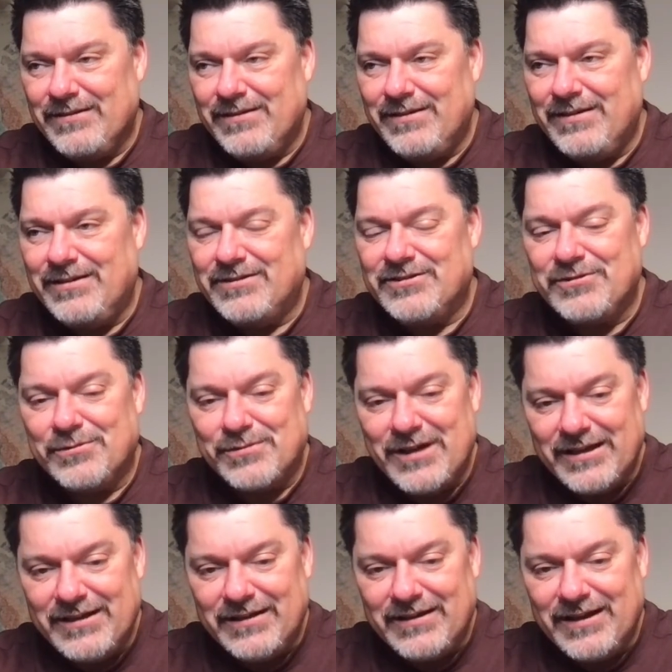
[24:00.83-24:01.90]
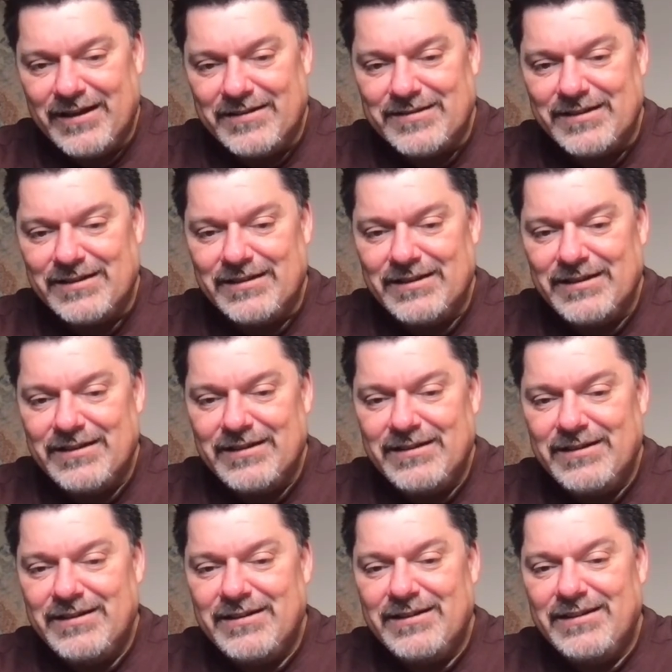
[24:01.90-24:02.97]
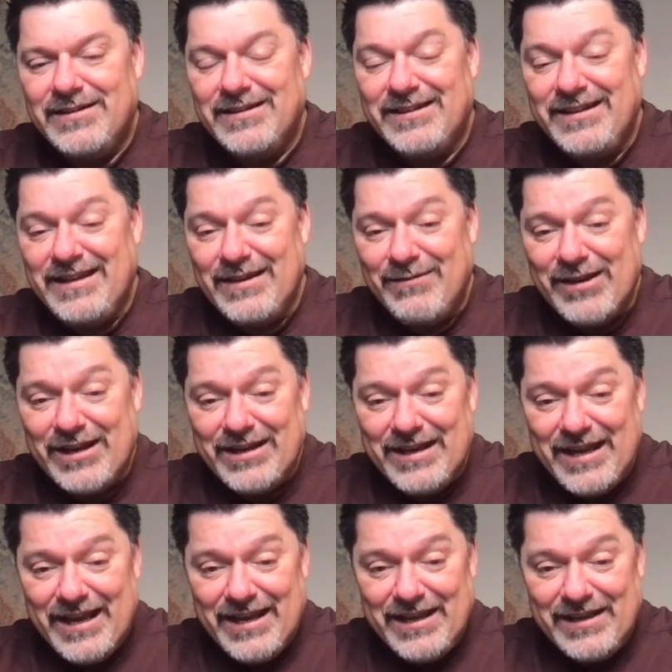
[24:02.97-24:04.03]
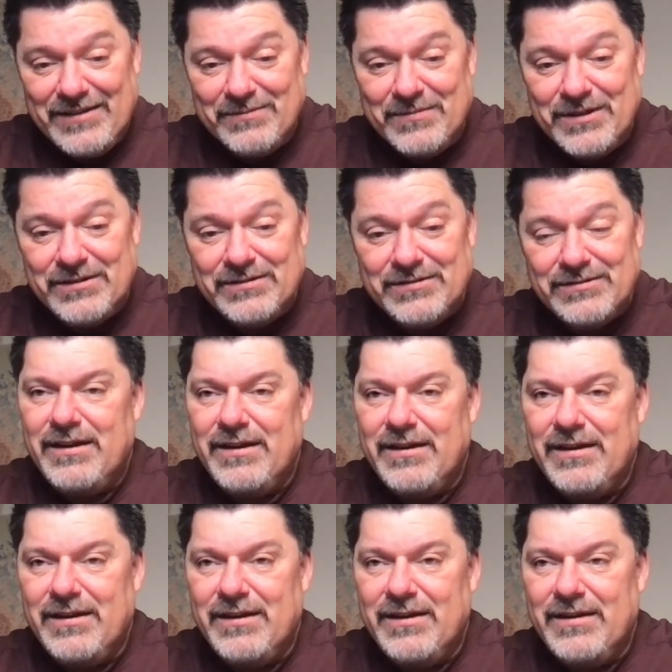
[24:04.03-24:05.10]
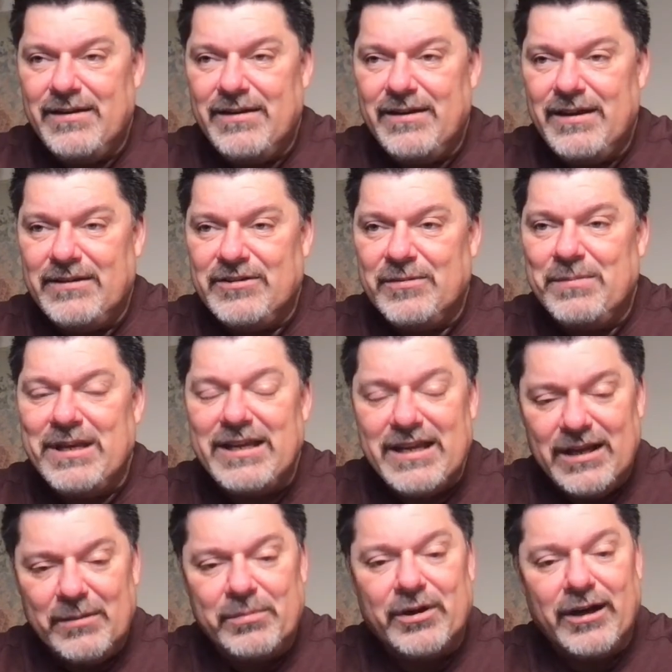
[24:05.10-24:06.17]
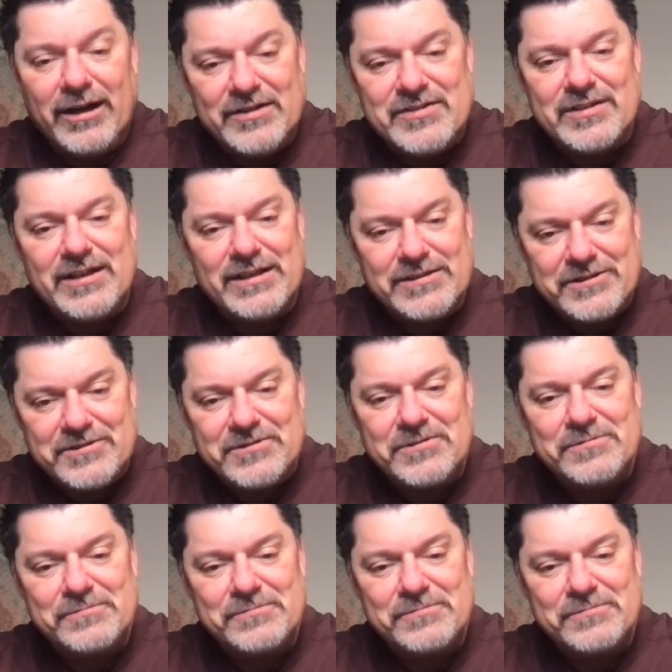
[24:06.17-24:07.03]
is to recognize it, give it a name, and to begin a process.